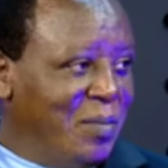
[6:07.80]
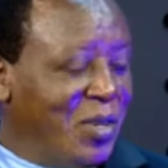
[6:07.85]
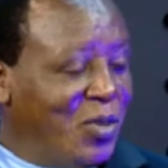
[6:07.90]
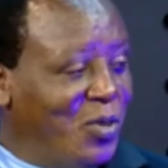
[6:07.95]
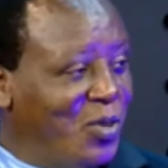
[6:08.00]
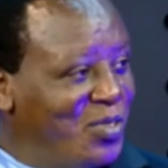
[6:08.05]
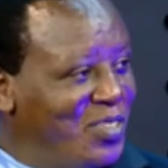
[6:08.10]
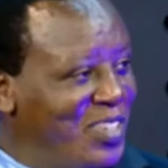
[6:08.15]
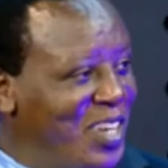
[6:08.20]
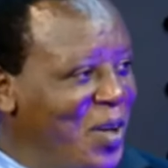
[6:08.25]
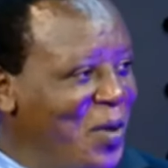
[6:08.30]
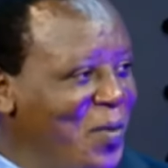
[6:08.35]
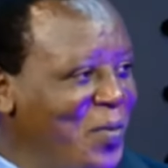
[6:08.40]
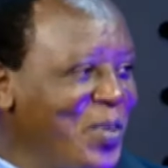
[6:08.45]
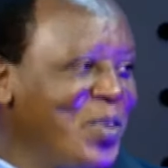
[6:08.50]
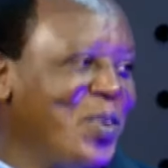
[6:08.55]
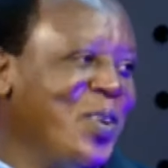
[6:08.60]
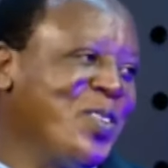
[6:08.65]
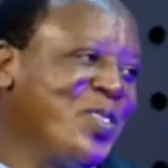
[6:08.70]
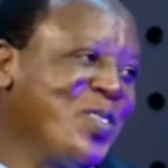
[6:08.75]
Because now
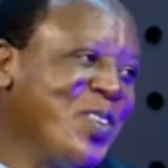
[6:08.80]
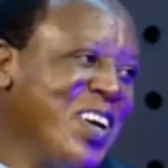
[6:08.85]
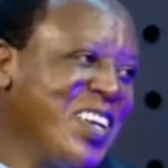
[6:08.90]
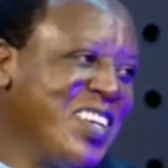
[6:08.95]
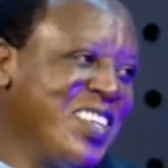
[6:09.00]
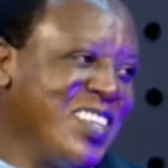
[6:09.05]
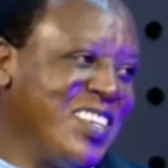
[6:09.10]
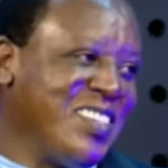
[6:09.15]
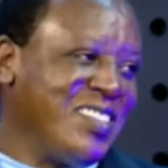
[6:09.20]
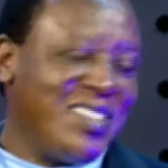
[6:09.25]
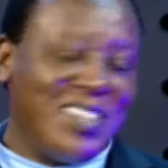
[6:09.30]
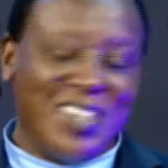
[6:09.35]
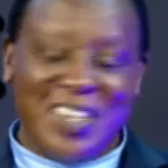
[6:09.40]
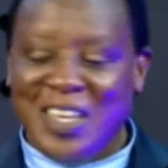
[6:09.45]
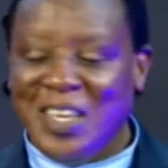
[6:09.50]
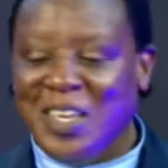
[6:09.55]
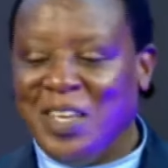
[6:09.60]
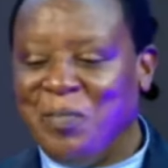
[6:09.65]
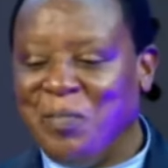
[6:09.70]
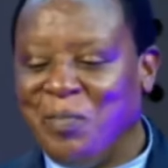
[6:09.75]
we also had the
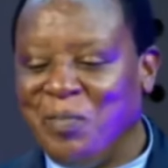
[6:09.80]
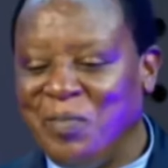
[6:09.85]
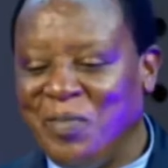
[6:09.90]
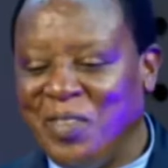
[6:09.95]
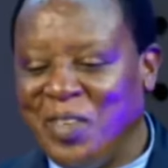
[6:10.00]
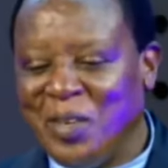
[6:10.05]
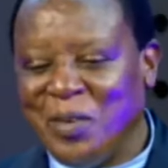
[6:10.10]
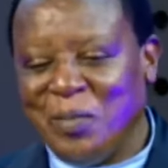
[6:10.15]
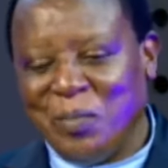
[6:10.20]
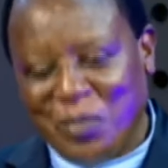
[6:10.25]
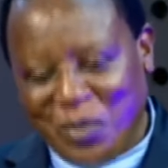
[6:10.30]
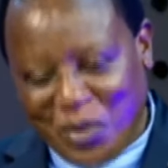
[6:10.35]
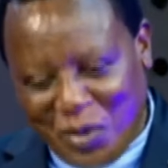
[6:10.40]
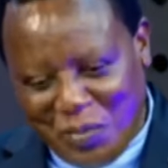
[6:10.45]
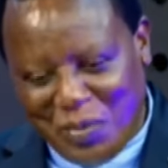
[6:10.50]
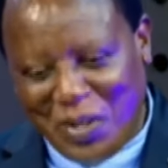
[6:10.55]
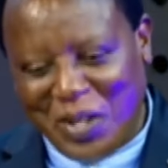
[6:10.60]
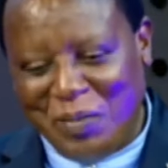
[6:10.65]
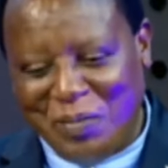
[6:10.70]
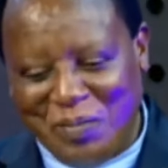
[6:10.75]
same
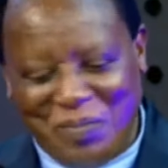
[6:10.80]
problem.